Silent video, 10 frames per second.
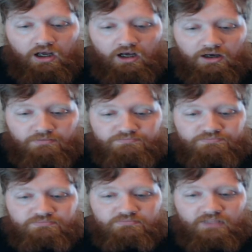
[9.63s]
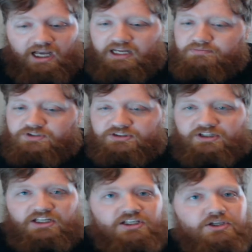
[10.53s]
I am just
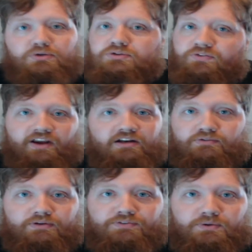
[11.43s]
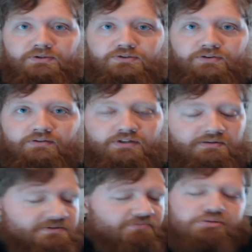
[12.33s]
a huge fan of reviewing survival
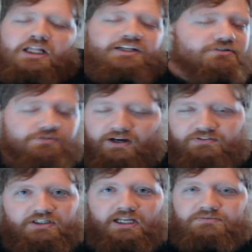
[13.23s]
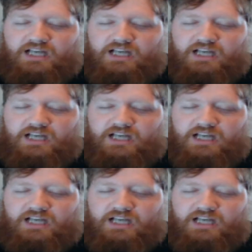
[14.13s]
games, of playing survival games.